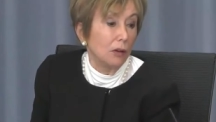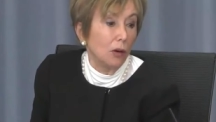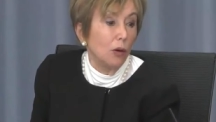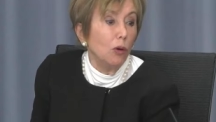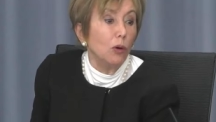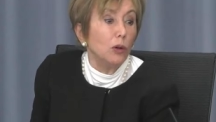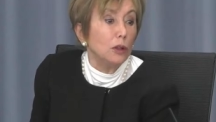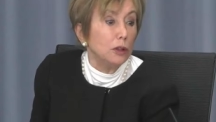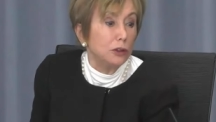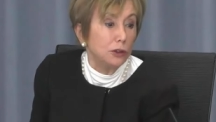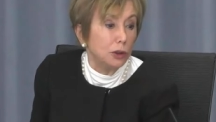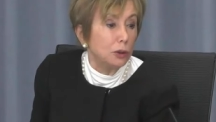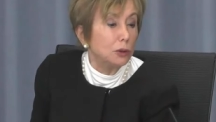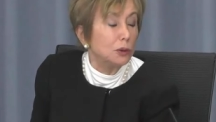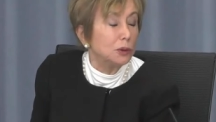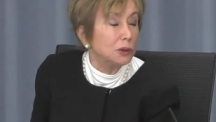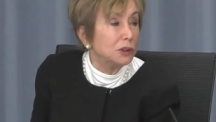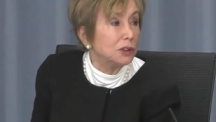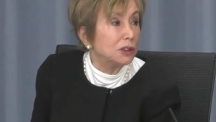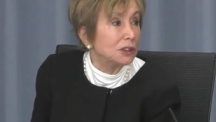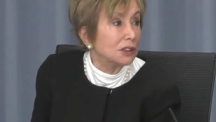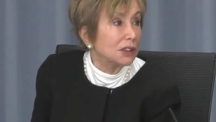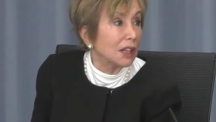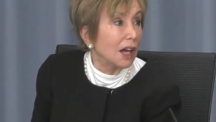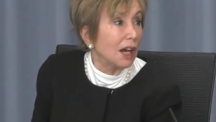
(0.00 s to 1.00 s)
all
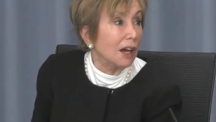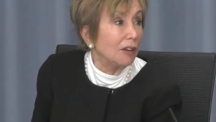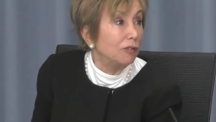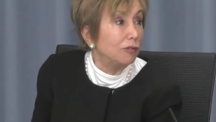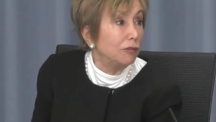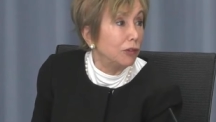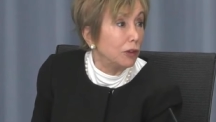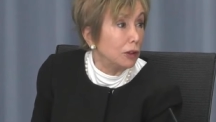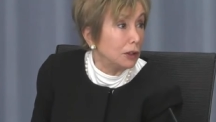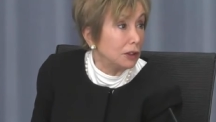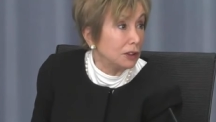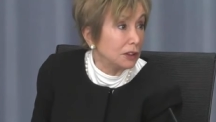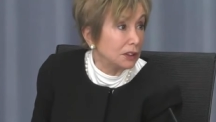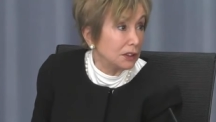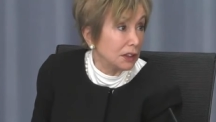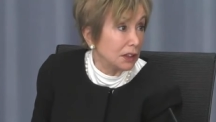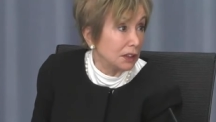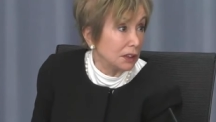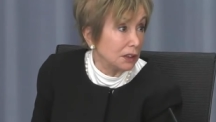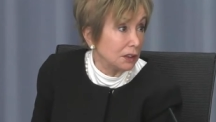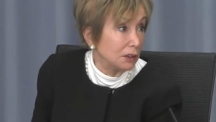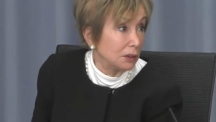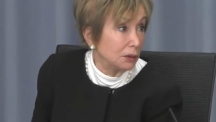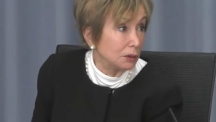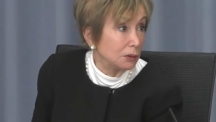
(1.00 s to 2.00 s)
donors are
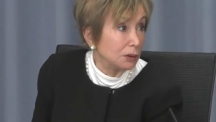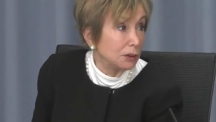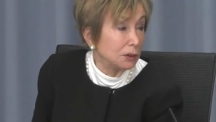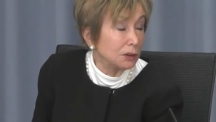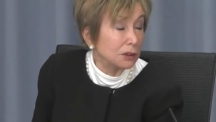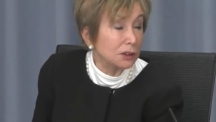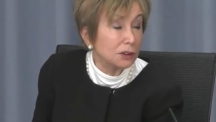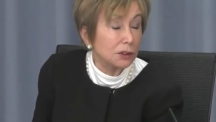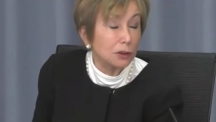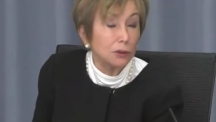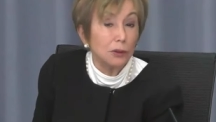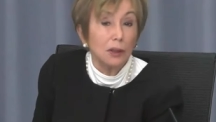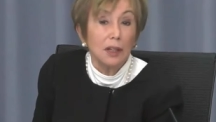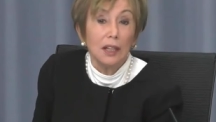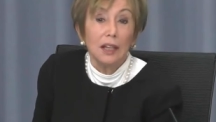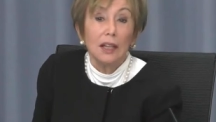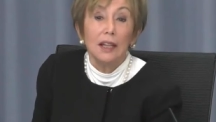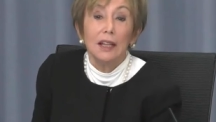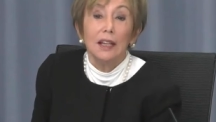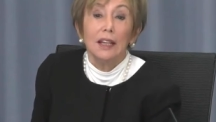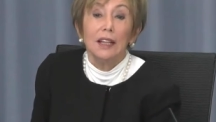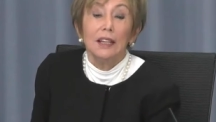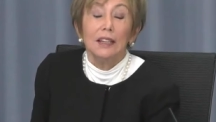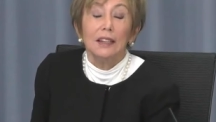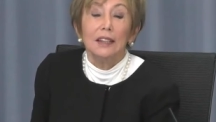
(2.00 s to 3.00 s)
voluntary donors, so
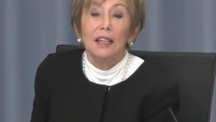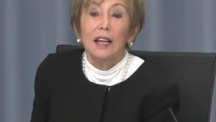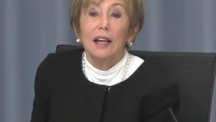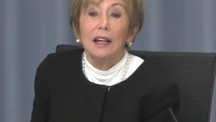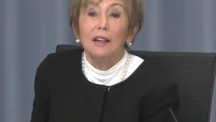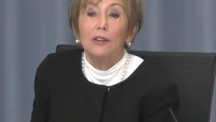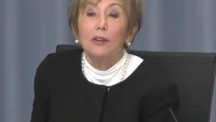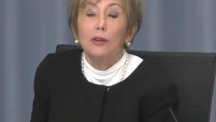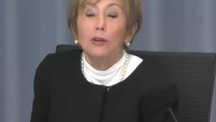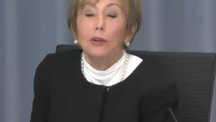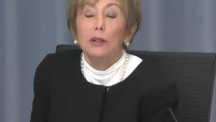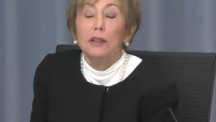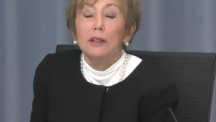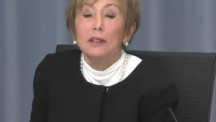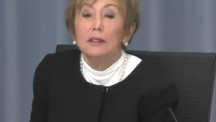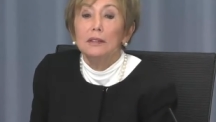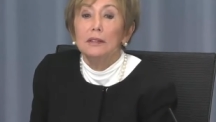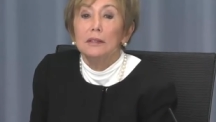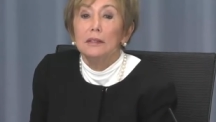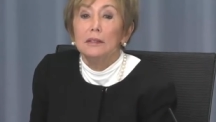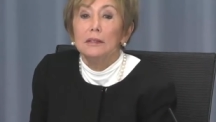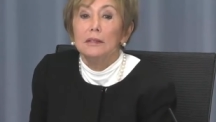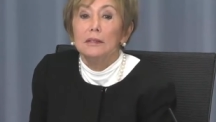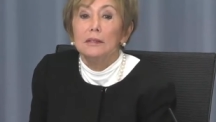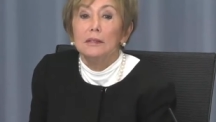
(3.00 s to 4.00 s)
they are all
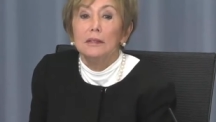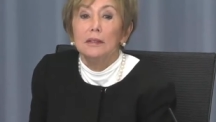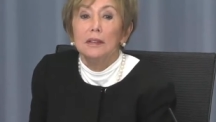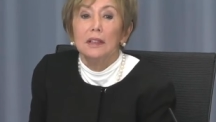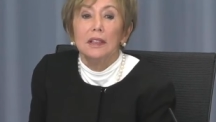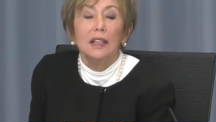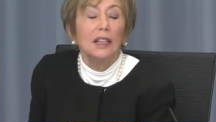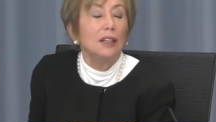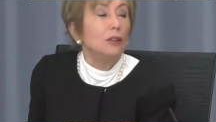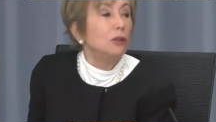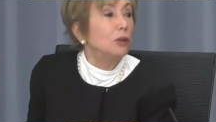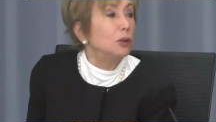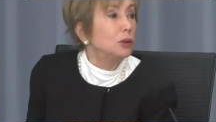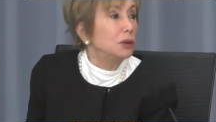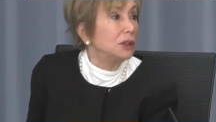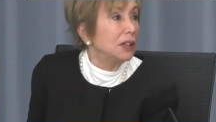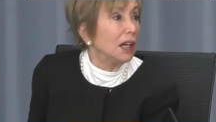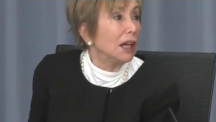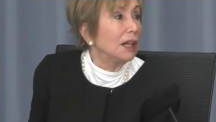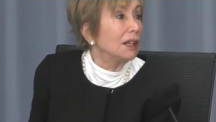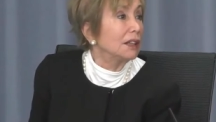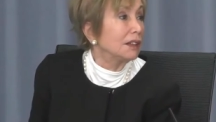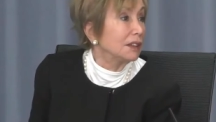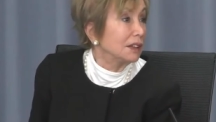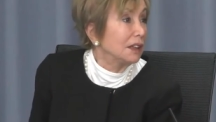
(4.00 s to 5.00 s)
in good
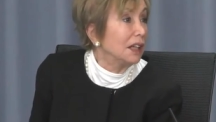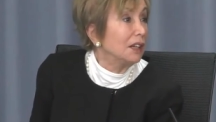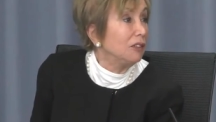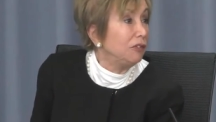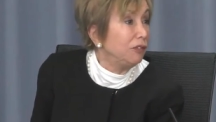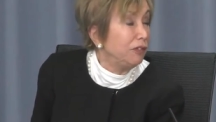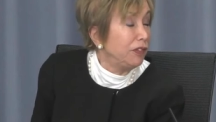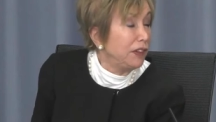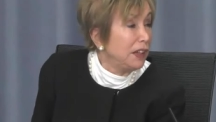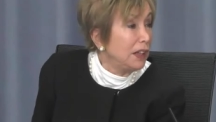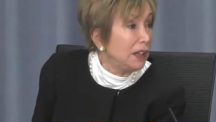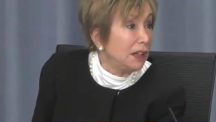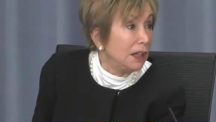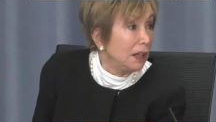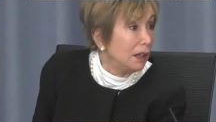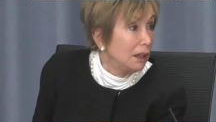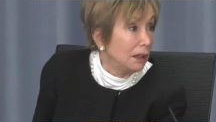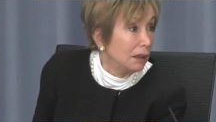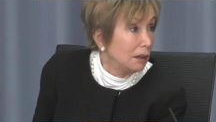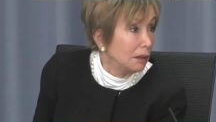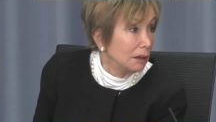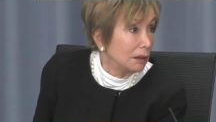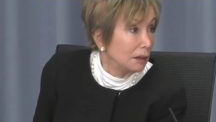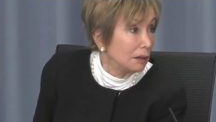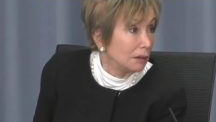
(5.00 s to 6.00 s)
health. They
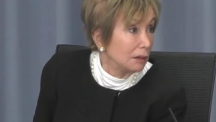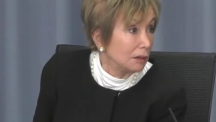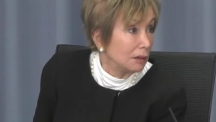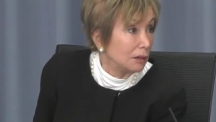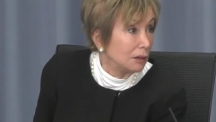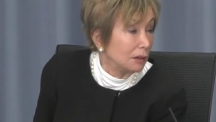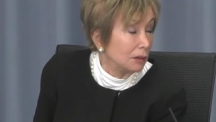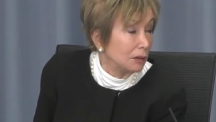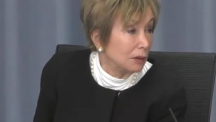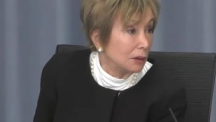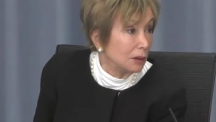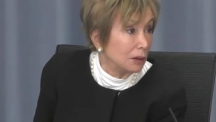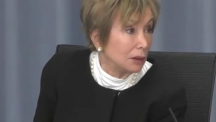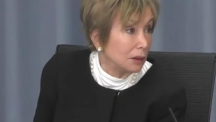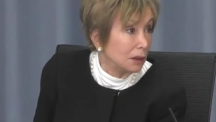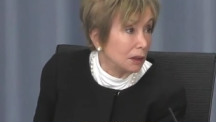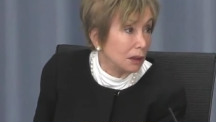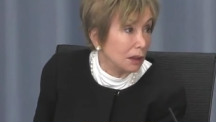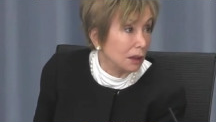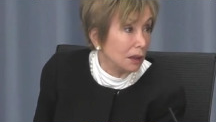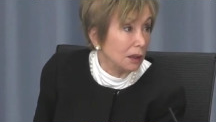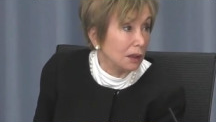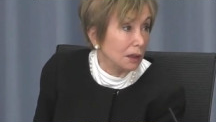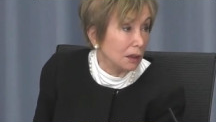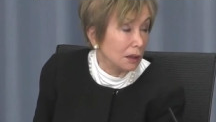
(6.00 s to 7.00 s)
feel
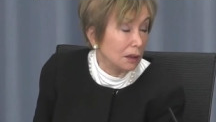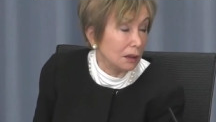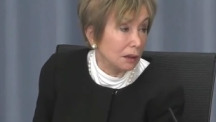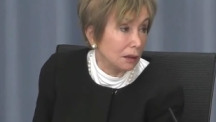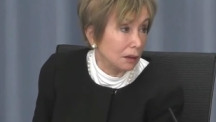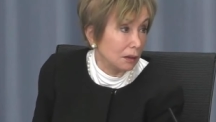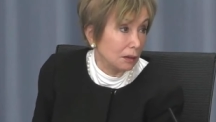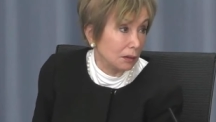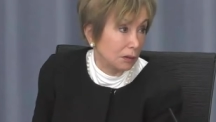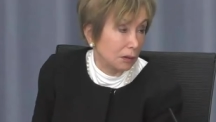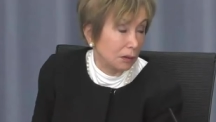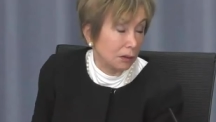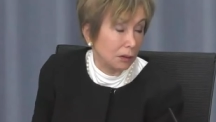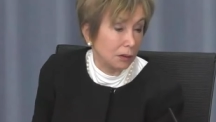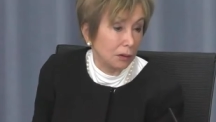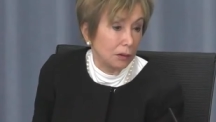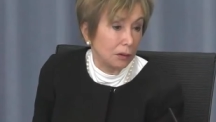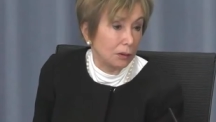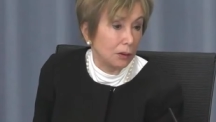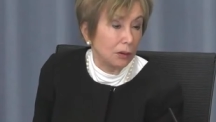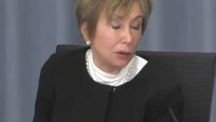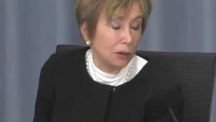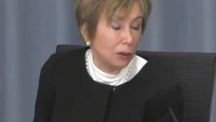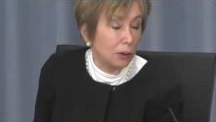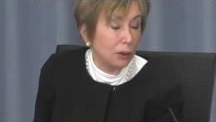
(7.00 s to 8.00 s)
uh,
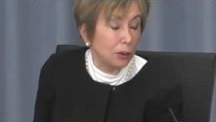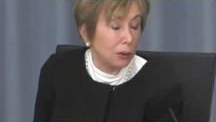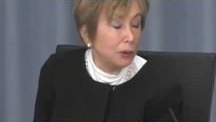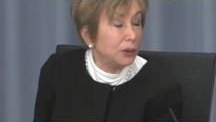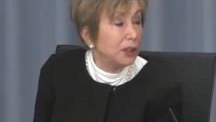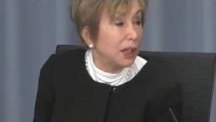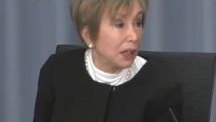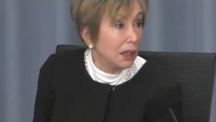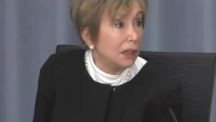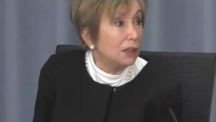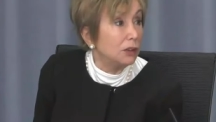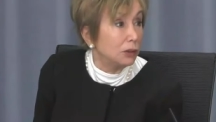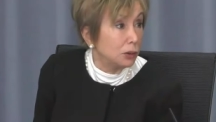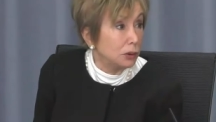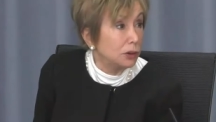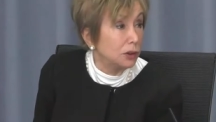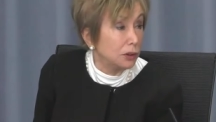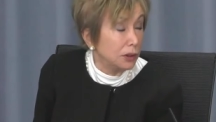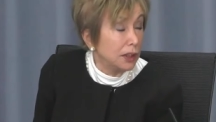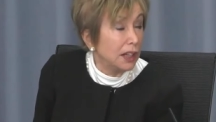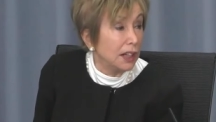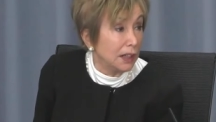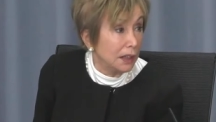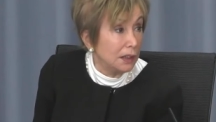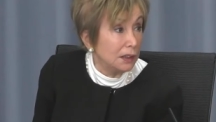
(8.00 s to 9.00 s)
okay to
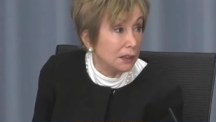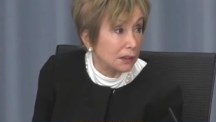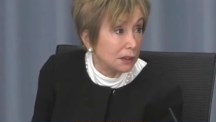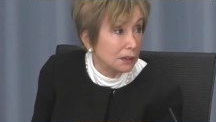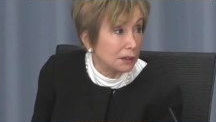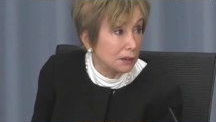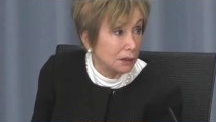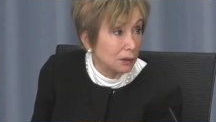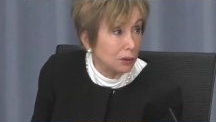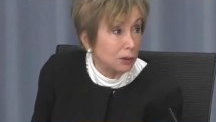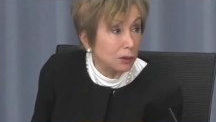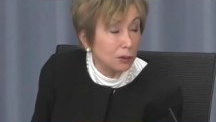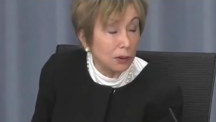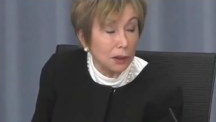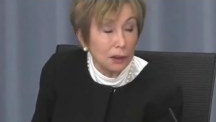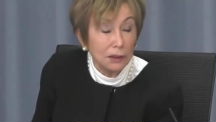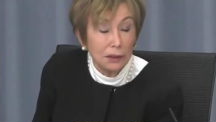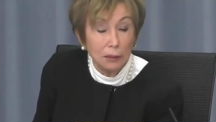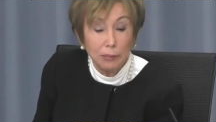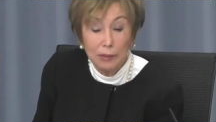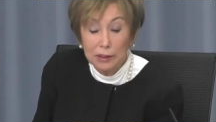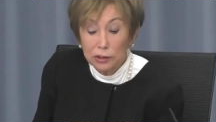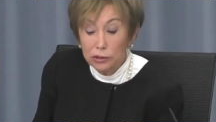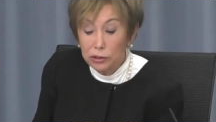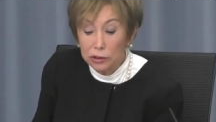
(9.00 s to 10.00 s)
donate, you know, and
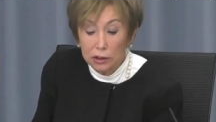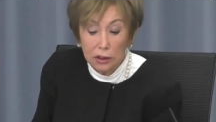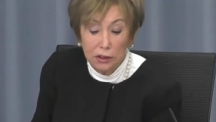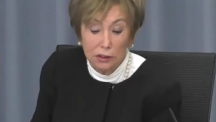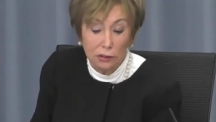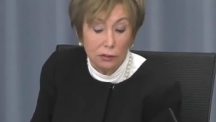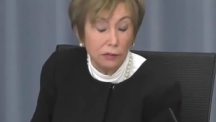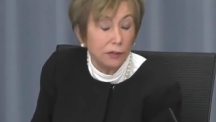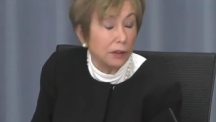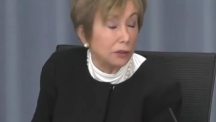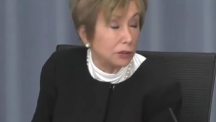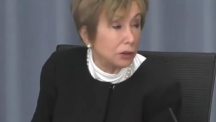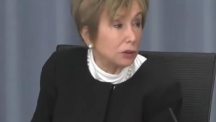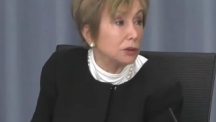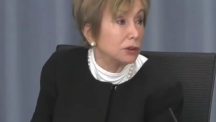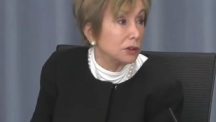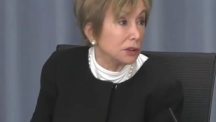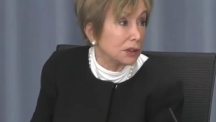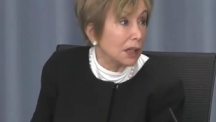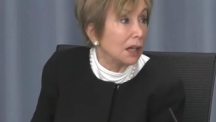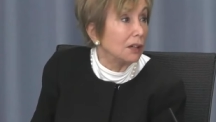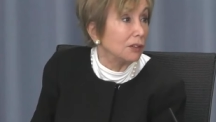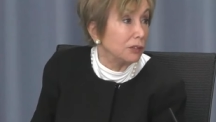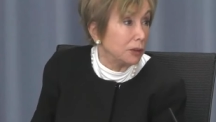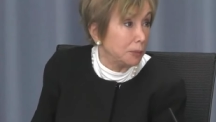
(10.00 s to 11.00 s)
the majority of our
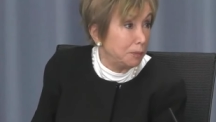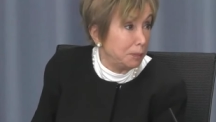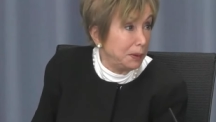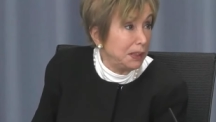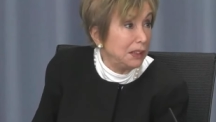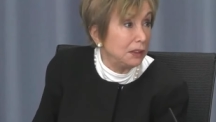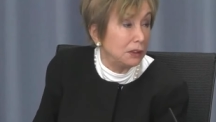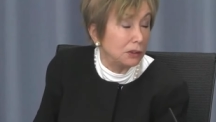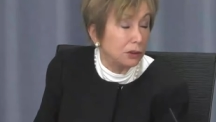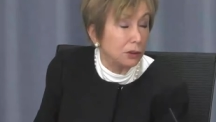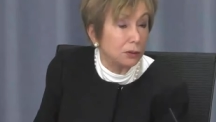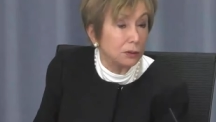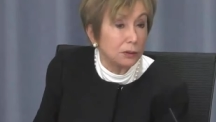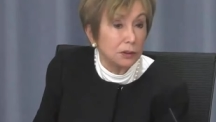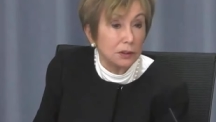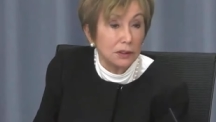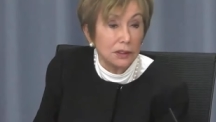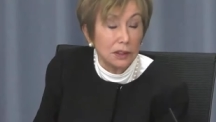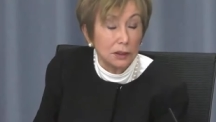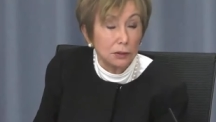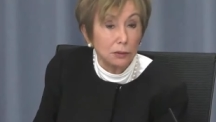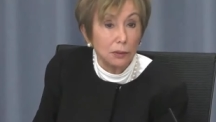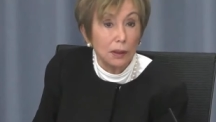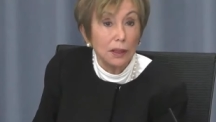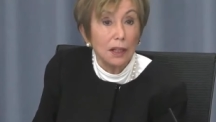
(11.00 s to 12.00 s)
donors are repeat donors
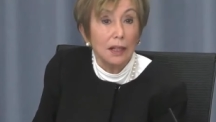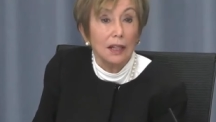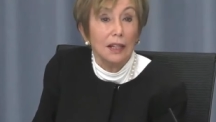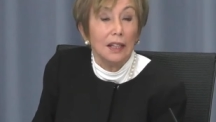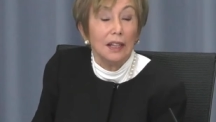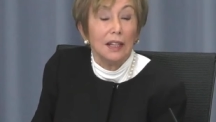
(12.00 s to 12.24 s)
as well.